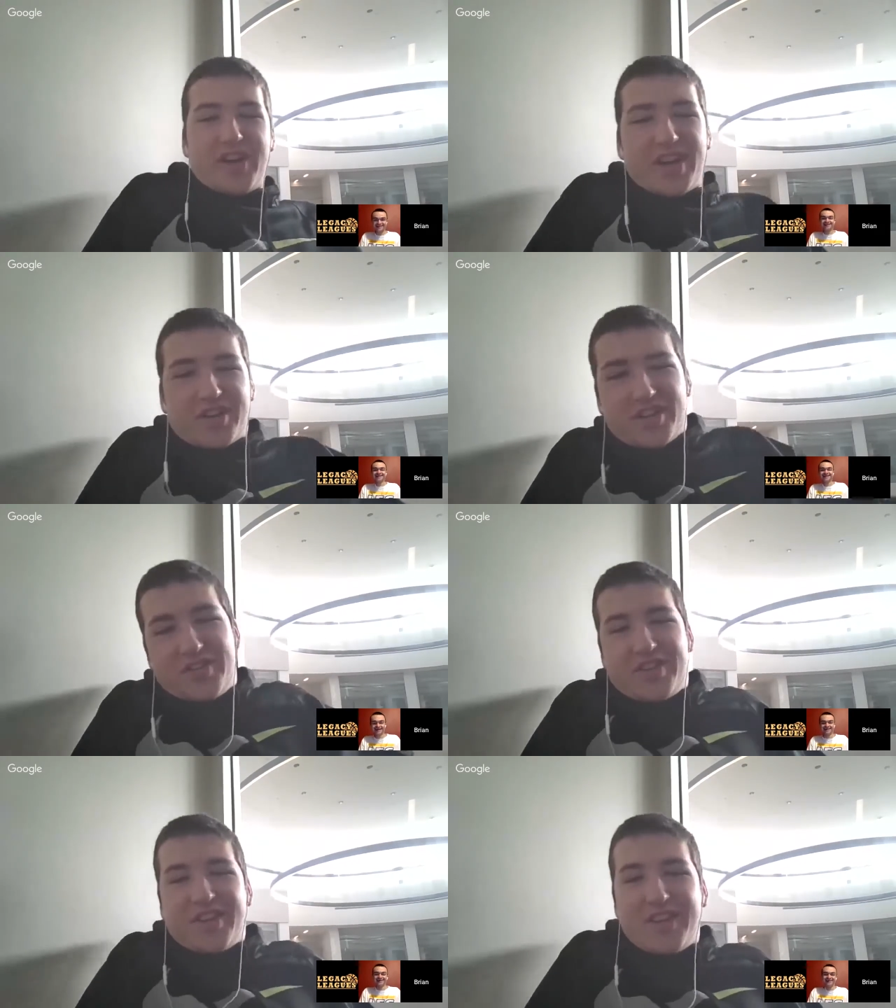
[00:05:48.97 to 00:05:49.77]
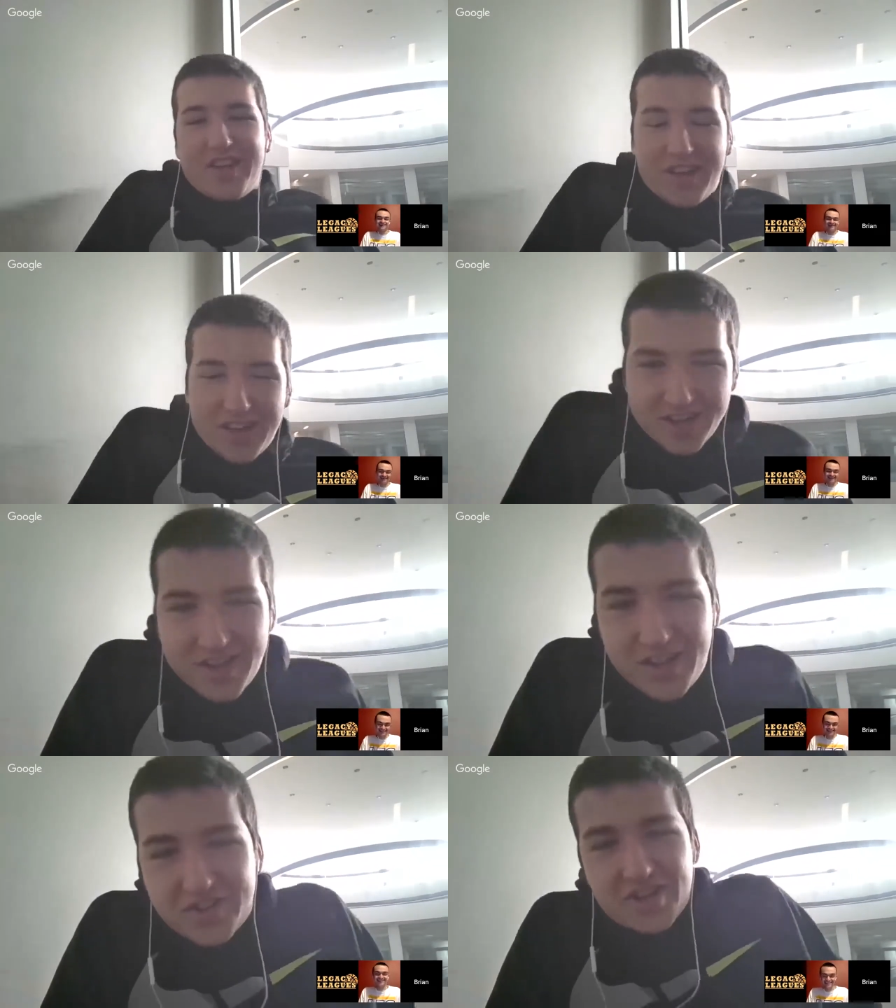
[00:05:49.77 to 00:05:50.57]
trash on trash. You
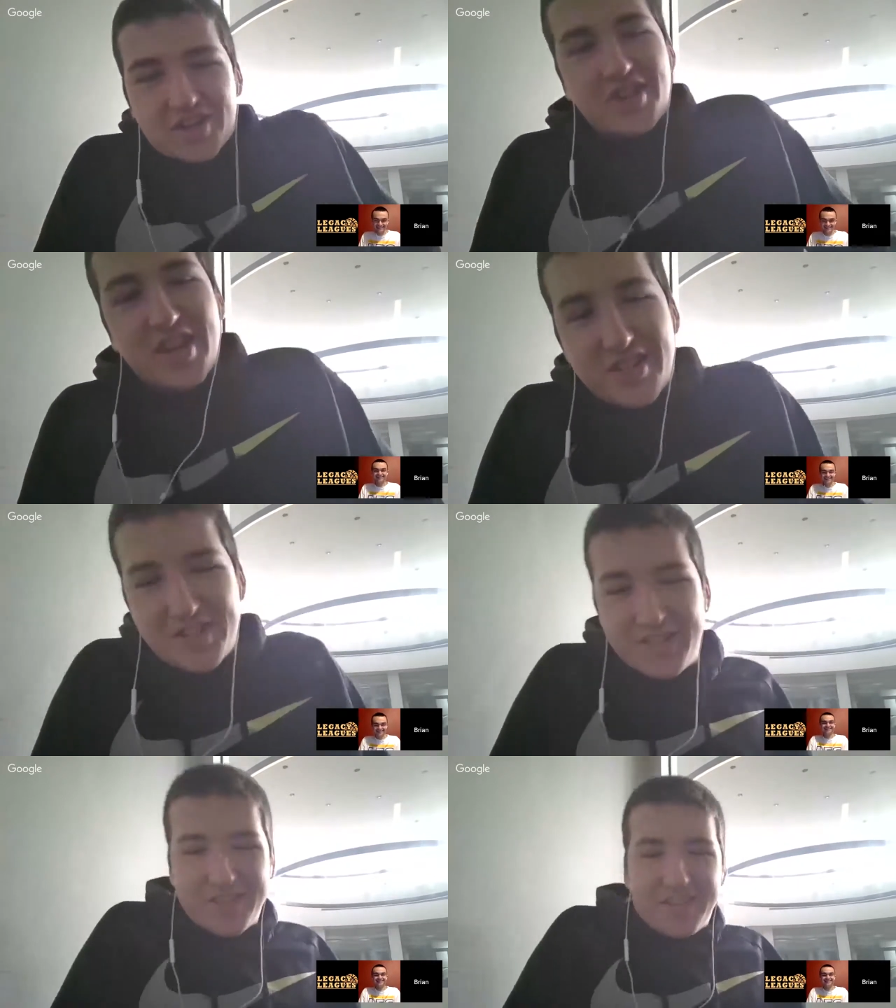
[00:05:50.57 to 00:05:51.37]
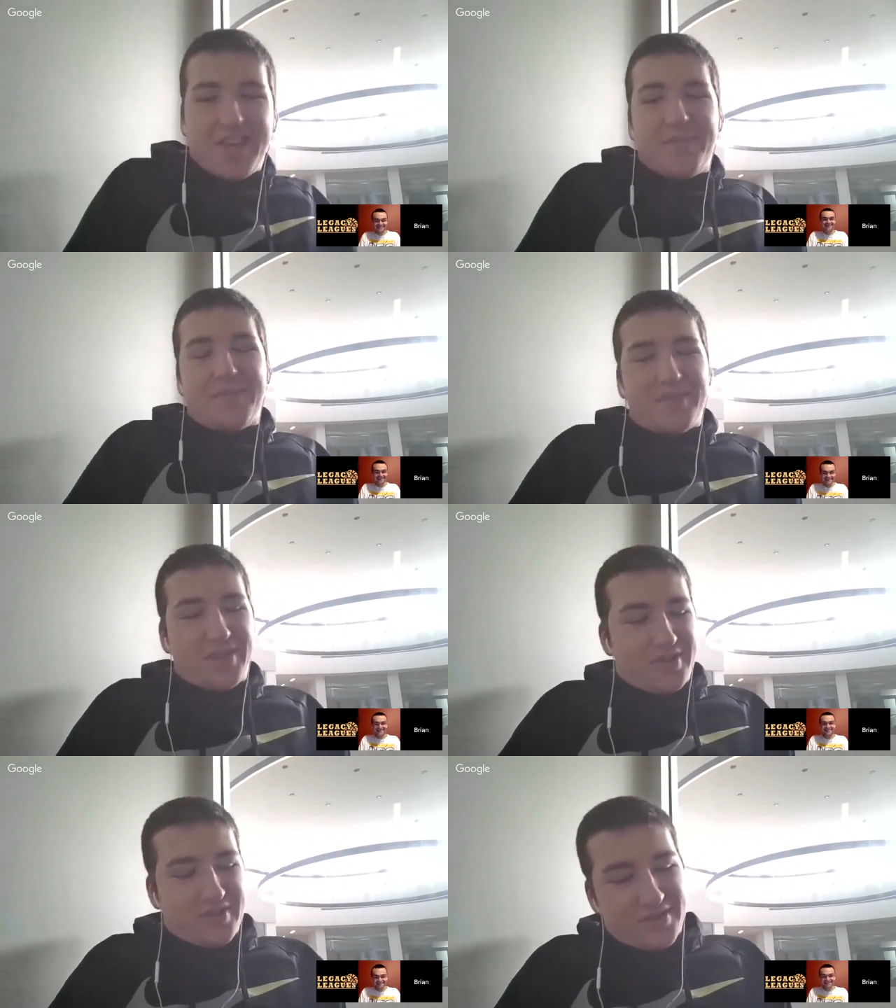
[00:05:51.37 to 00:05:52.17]
talk trash in the game
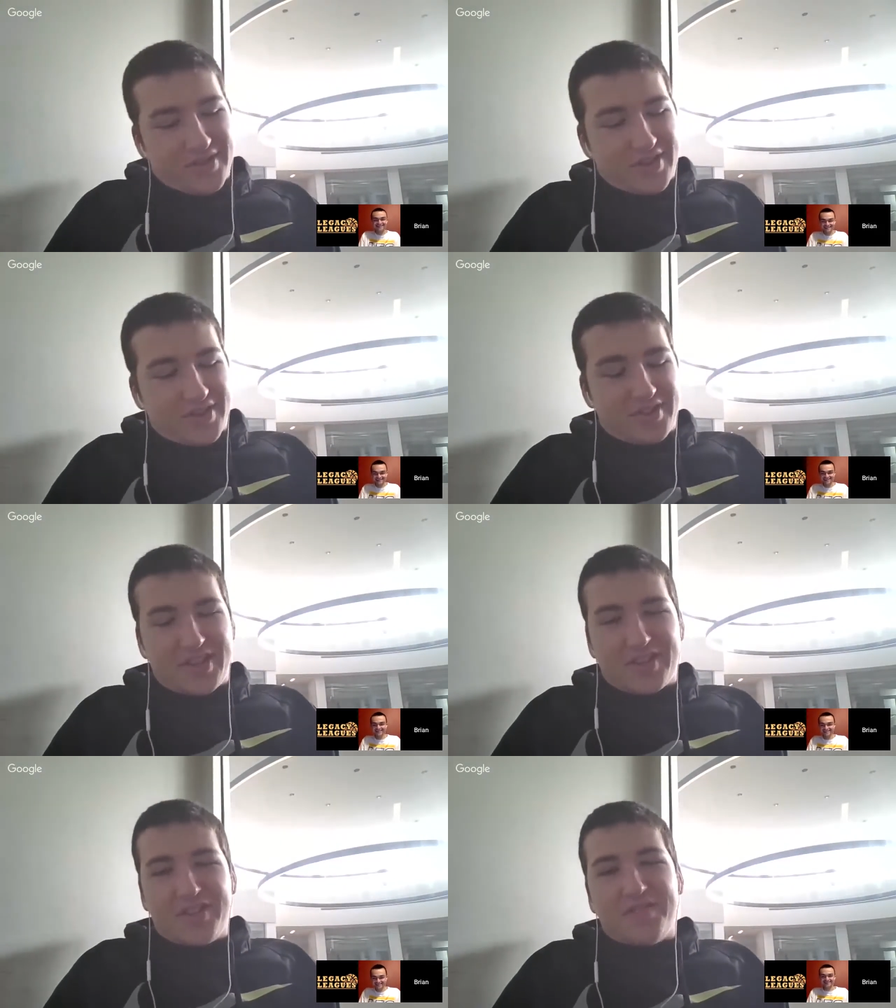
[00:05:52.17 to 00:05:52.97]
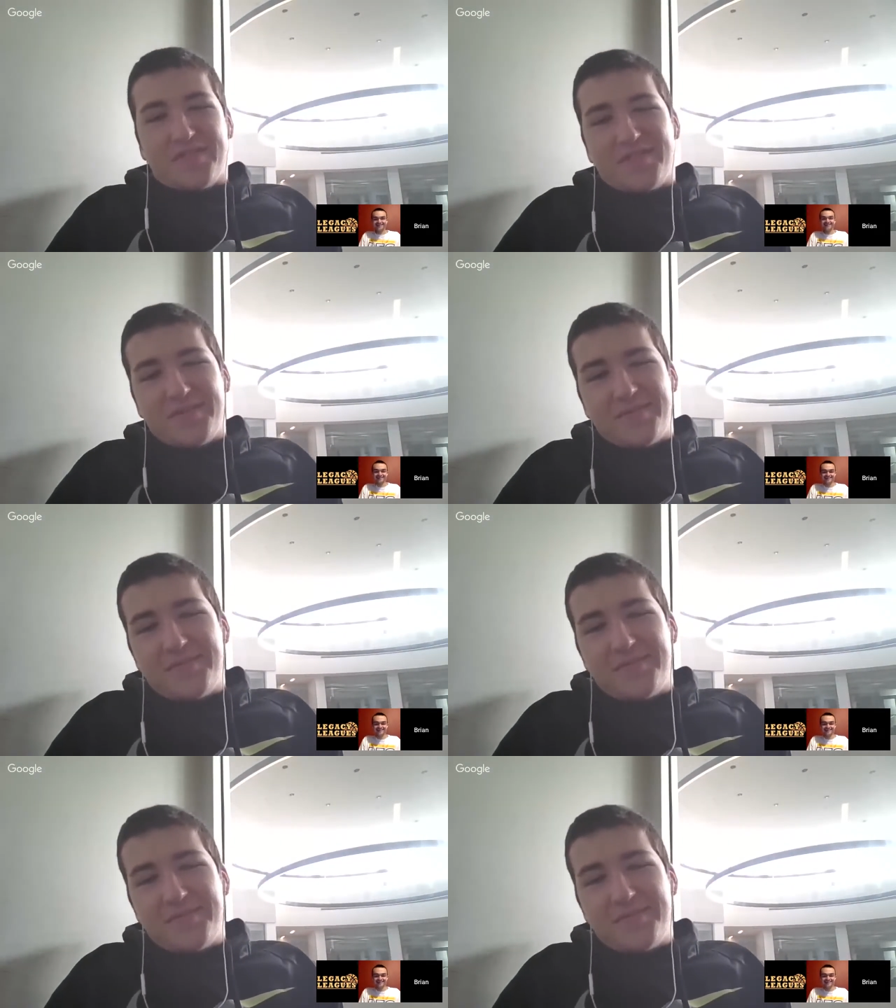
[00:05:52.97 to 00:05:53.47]
though, so that's different.